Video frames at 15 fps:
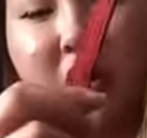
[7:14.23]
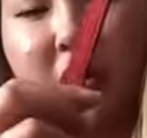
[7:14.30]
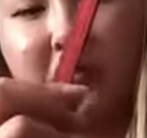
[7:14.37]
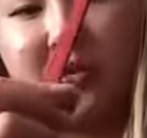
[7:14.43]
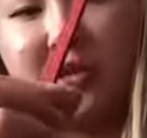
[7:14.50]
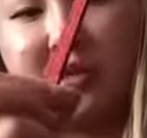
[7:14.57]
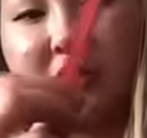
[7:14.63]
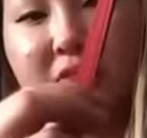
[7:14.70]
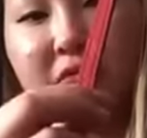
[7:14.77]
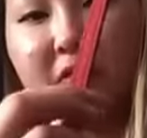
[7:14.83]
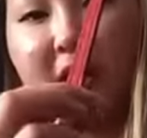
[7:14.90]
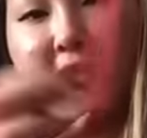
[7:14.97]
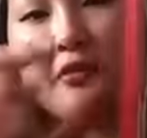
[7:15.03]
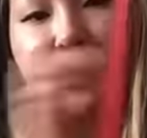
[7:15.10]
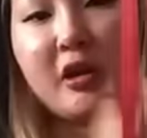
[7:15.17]
piece of
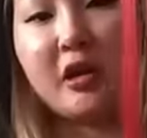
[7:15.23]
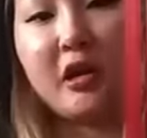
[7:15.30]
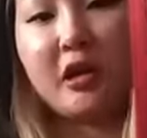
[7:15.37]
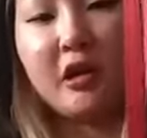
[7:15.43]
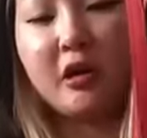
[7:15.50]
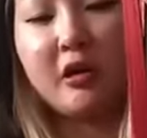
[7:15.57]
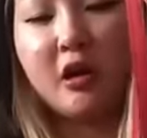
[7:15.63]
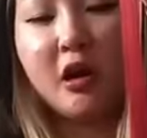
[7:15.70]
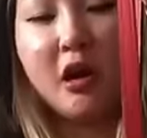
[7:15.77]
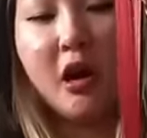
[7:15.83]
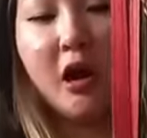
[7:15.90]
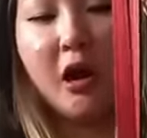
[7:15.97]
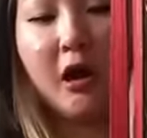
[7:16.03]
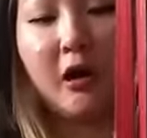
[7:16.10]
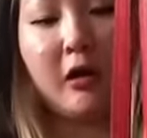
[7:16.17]
leather here.
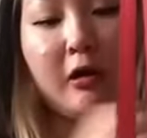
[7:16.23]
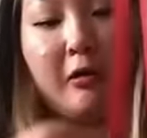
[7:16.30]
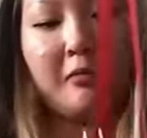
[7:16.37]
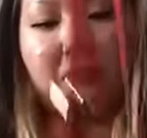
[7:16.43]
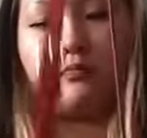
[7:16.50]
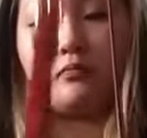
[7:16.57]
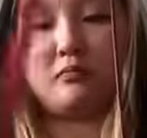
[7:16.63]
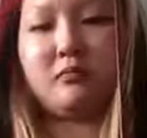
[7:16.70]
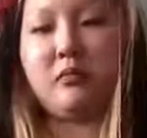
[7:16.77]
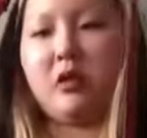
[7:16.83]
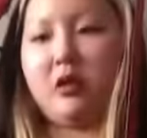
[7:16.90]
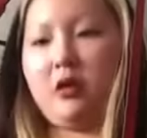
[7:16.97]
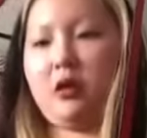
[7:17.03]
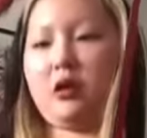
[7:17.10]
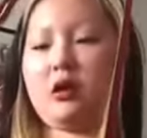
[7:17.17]

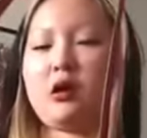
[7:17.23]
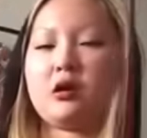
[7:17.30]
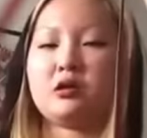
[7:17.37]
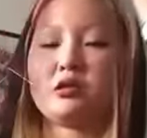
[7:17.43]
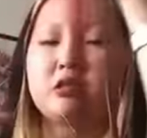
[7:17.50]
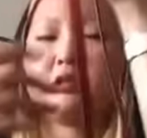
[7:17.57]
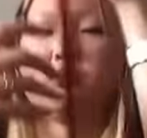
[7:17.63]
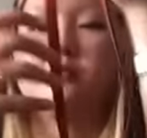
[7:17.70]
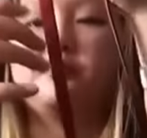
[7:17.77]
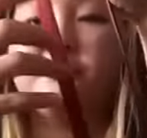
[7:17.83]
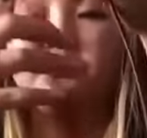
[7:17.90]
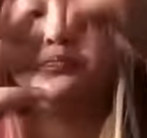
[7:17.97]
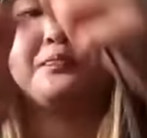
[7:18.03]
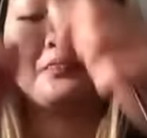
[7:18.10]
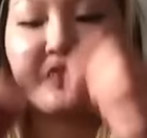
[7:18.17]
And
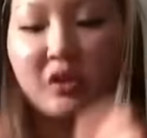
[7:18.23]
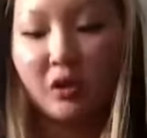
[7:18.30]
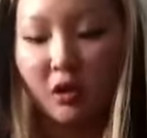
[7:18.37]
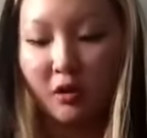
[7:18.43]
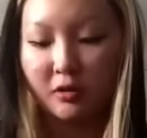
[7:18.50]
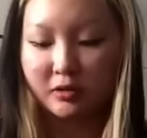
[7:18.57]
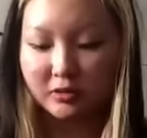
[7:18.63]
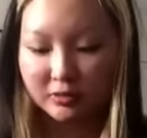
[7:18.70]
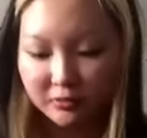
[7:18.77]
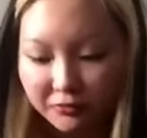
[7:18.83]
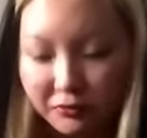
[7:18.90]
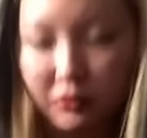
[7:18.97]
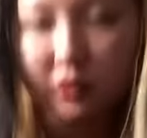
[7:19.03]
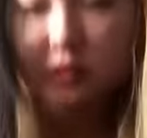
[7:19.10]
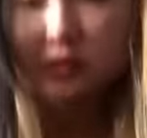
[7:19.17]
for